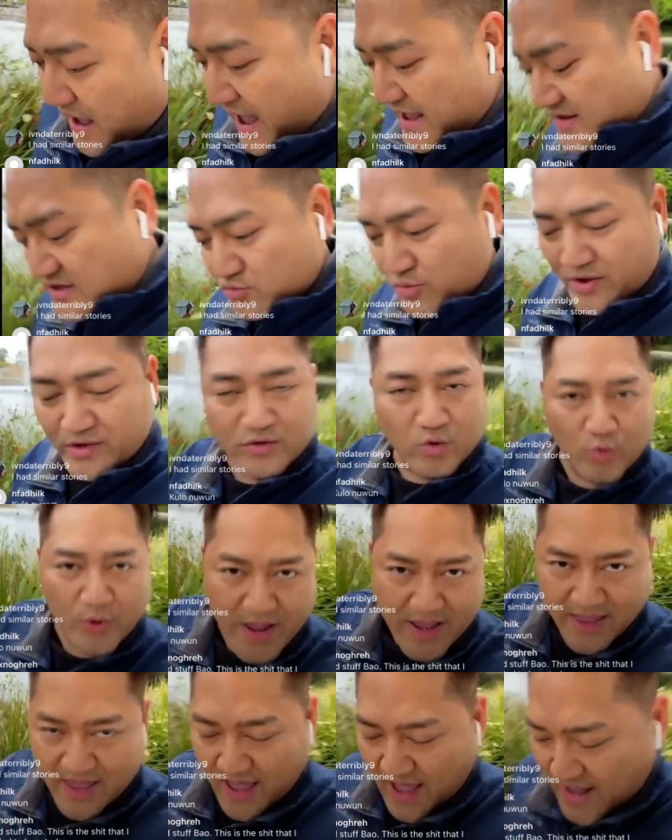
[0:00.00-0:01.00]
I just went
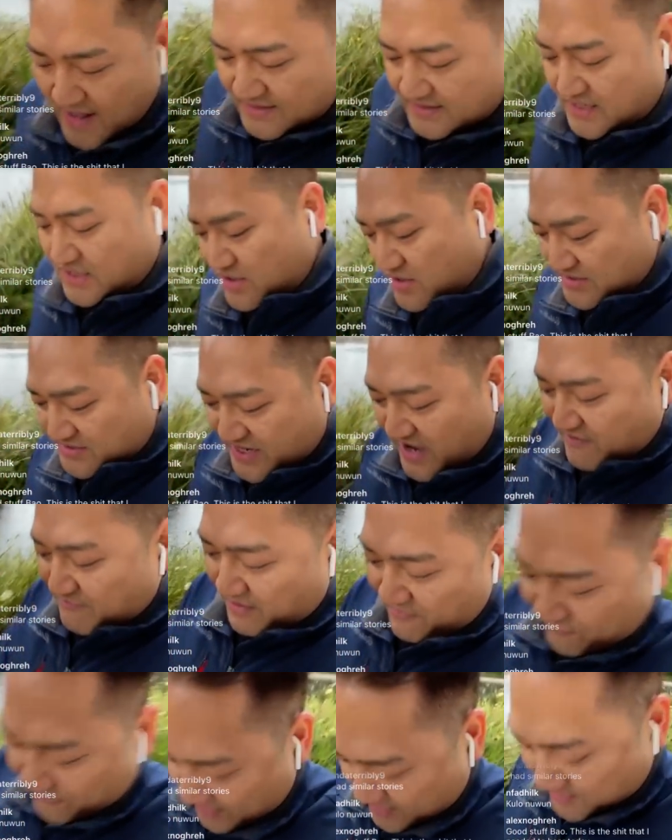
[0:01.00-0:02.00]
on the weekends, you know,
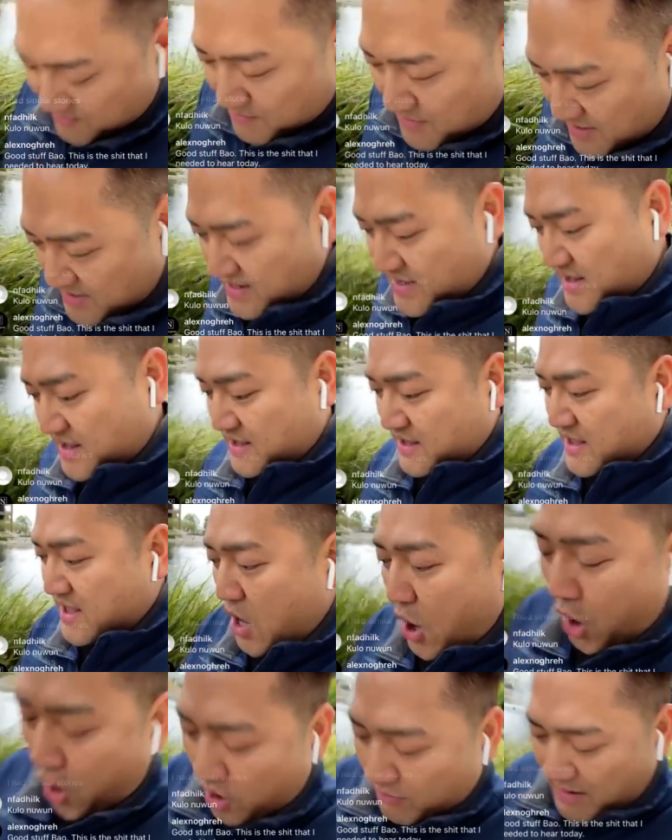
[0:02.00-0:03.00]
saved my fucking money.
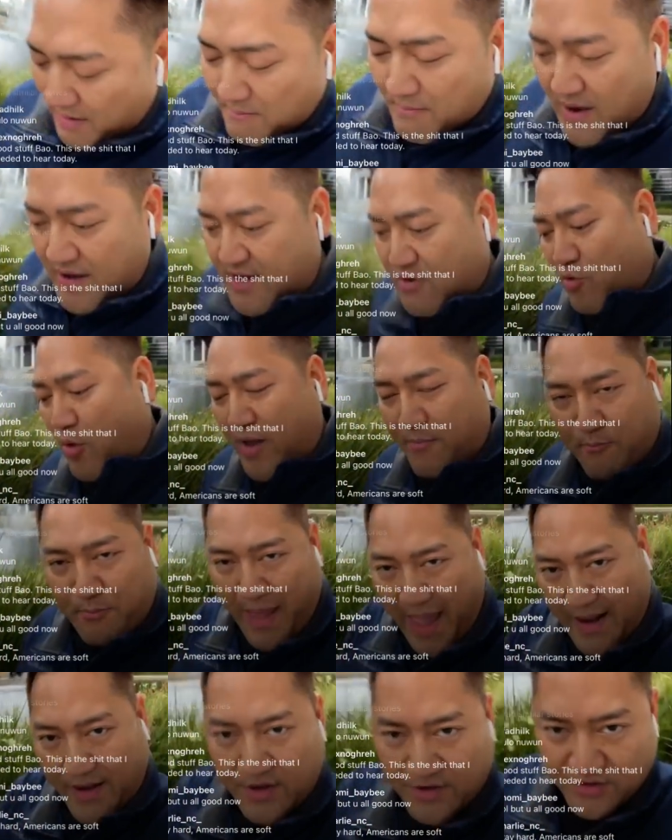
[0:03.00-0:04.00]
All my money
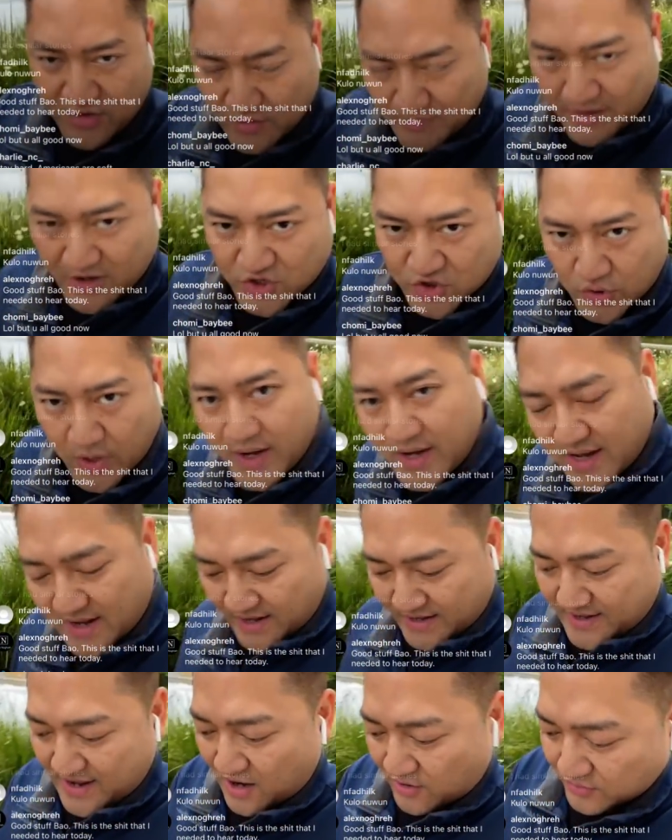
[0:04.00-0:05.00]
went back into my
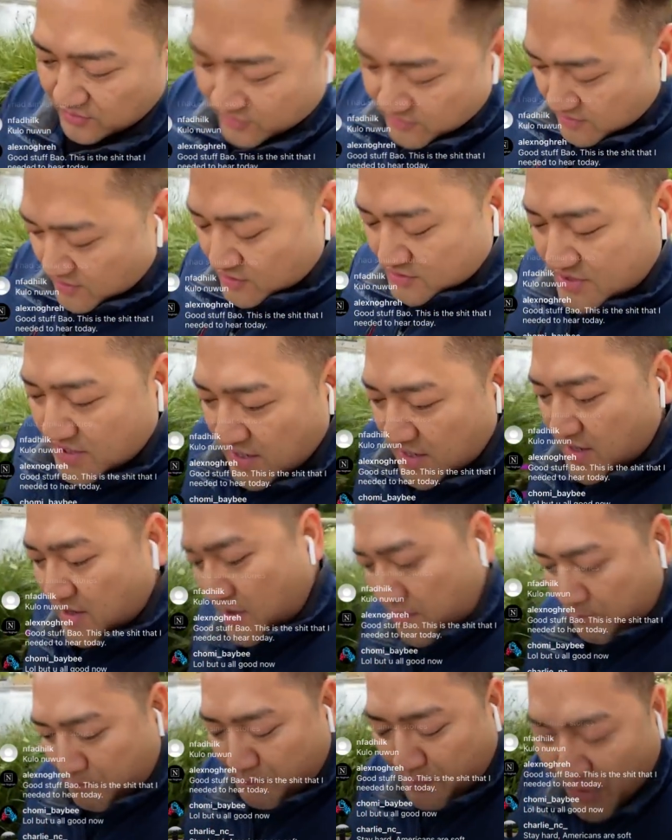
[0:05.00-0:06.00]
trading account during those
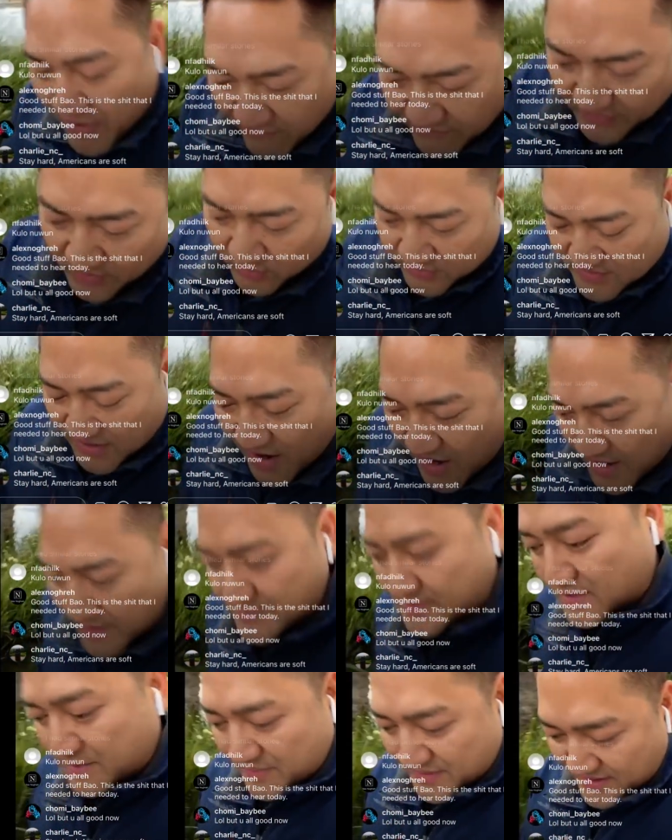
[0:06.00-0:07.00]
pivotal
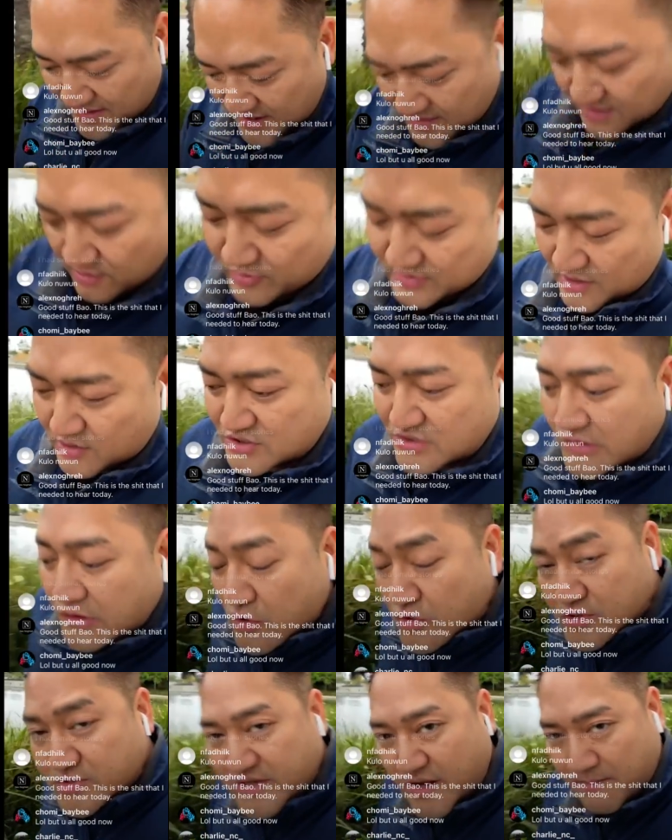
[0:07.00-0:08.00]
times at the beginning when I
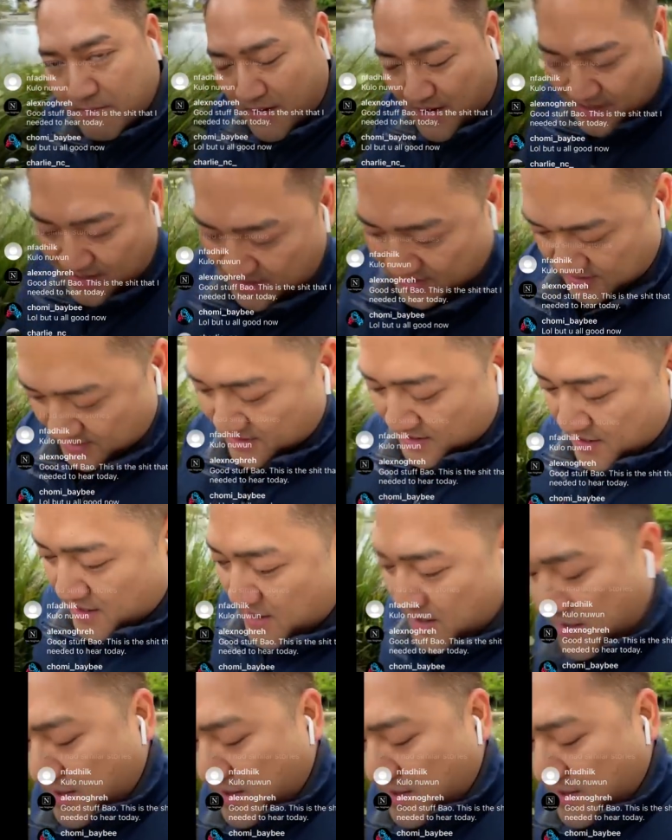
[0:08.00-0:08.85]
was losing money.